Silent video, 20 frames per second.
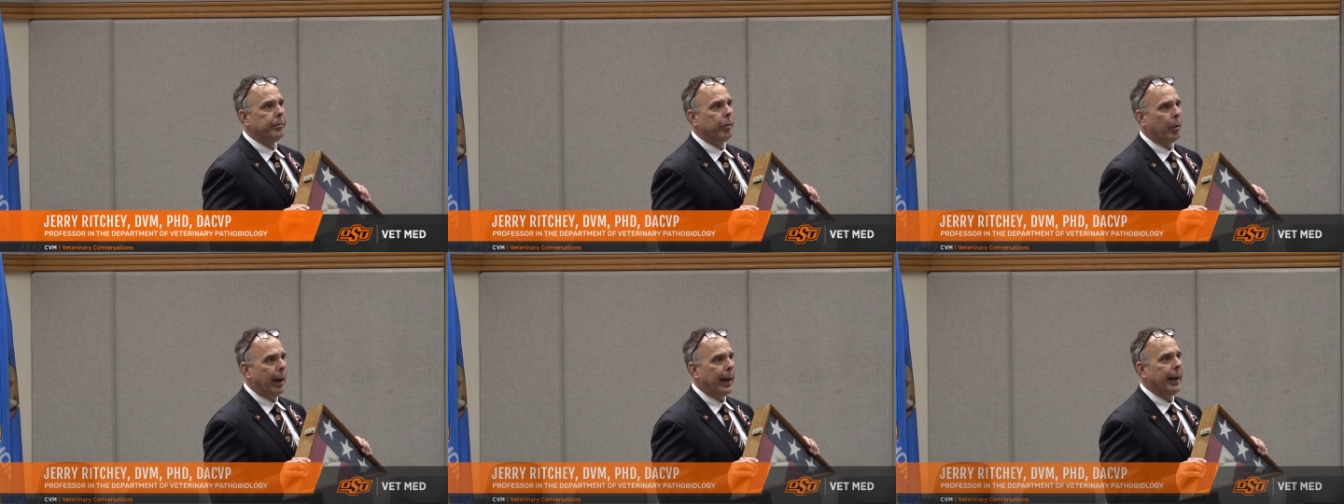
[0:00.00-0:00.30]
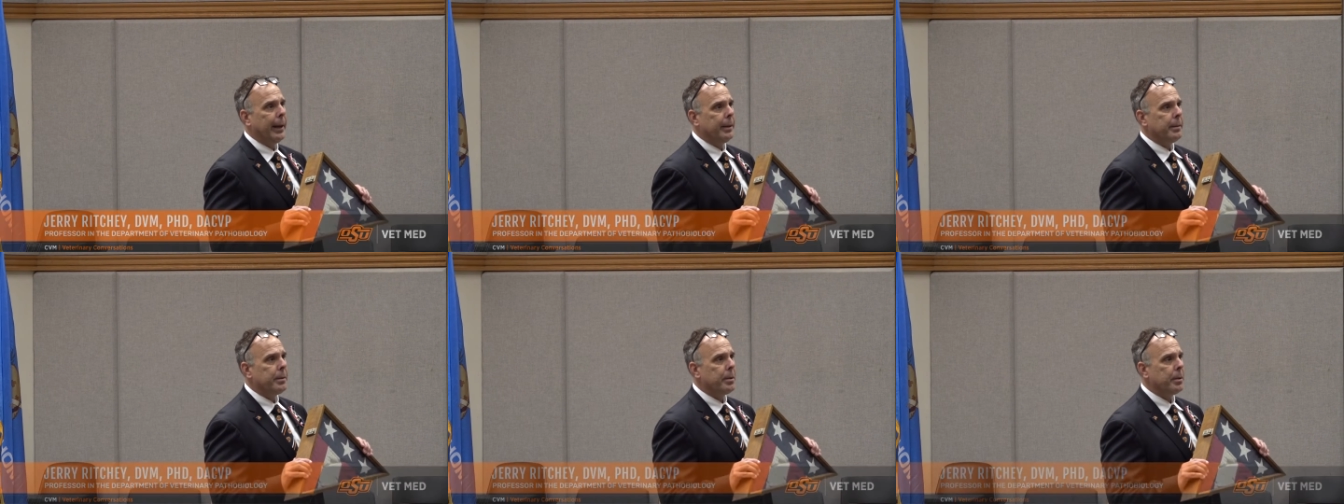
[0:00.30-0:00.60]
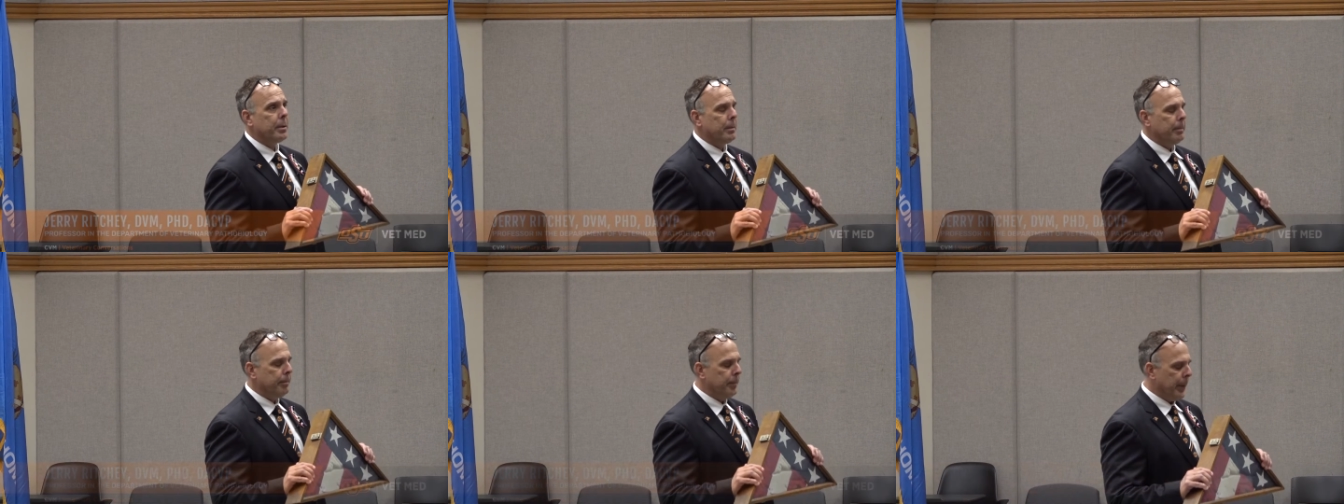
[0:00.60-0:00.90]

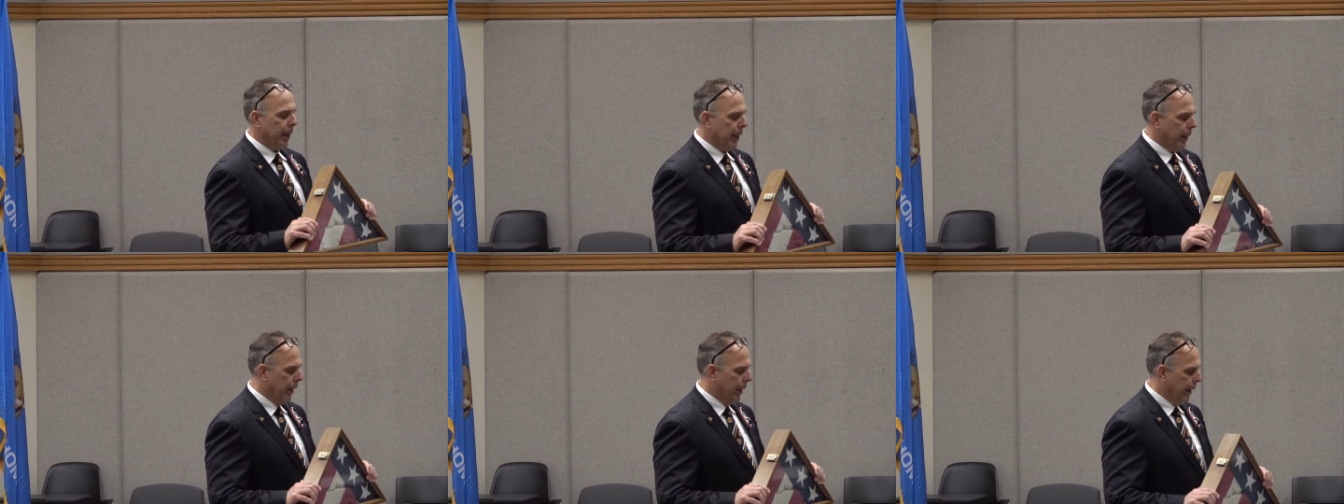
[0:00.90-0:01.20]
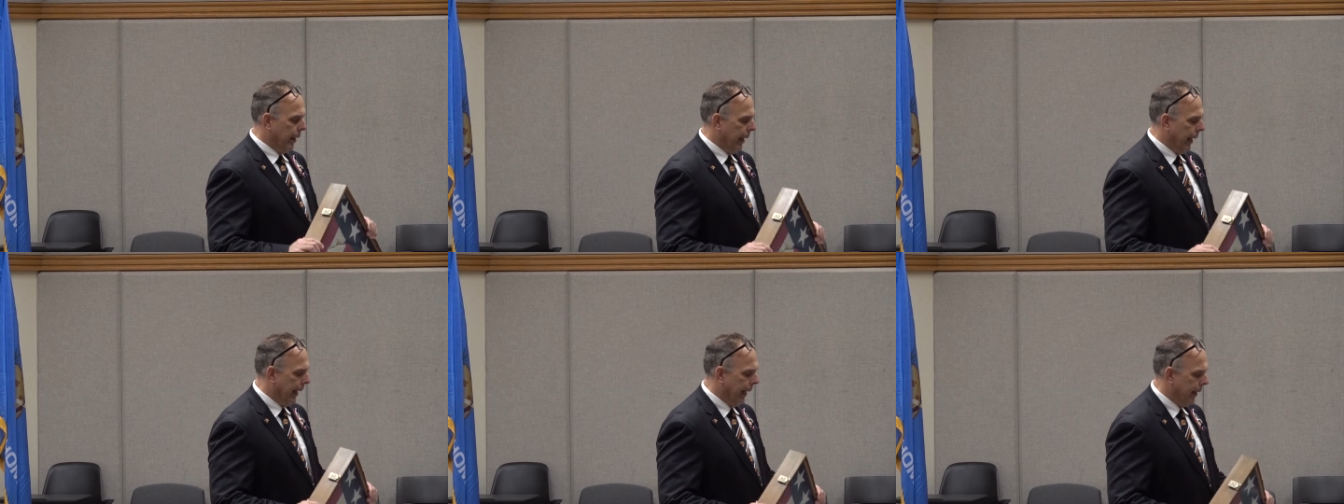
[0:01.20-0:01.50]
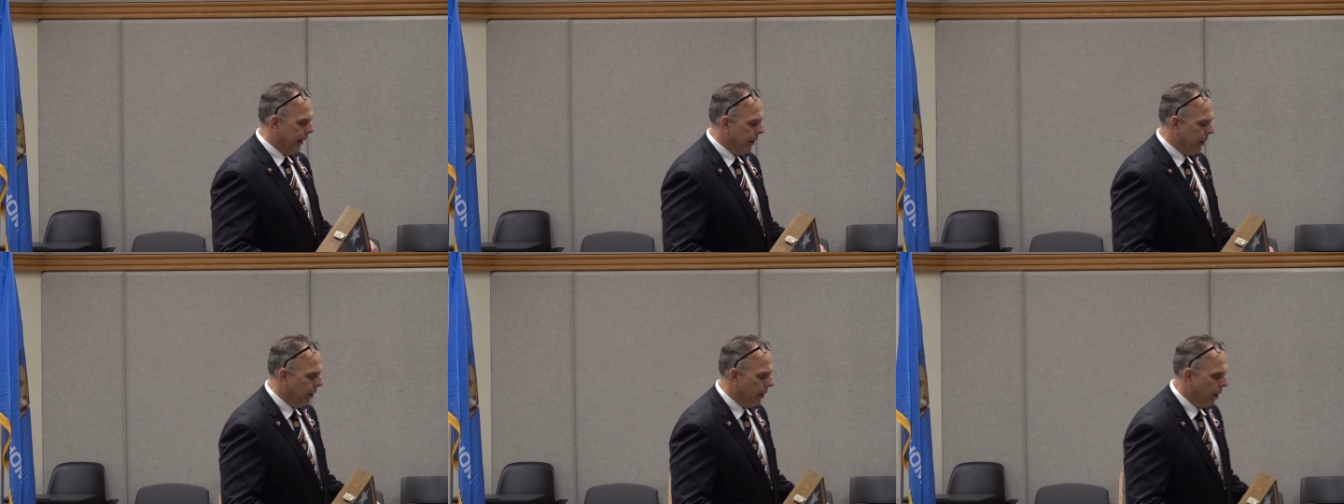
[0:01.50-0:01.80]
France.
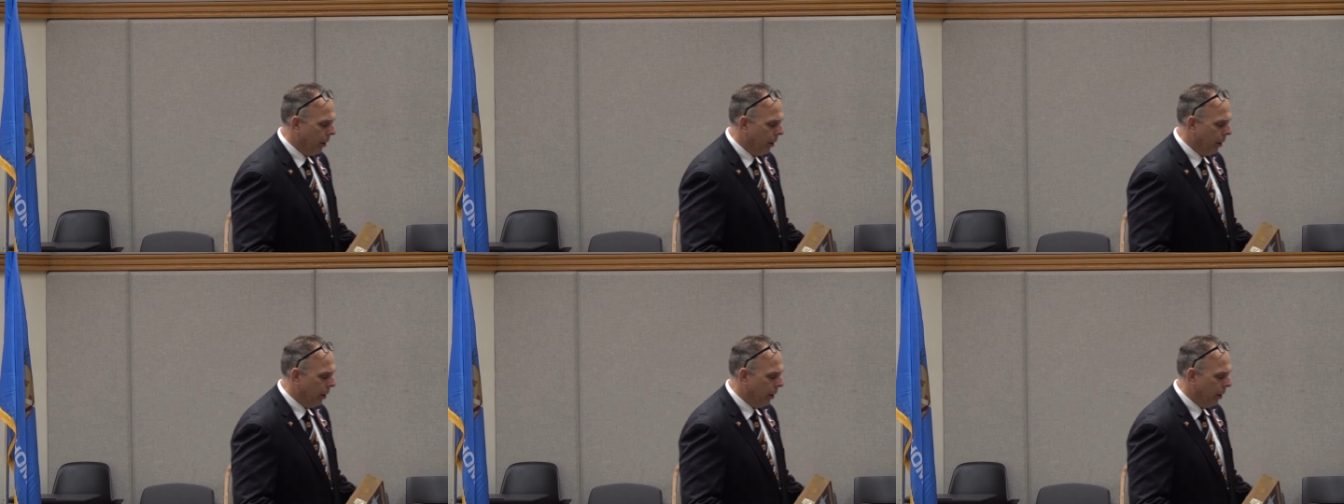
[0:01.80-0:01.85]
And you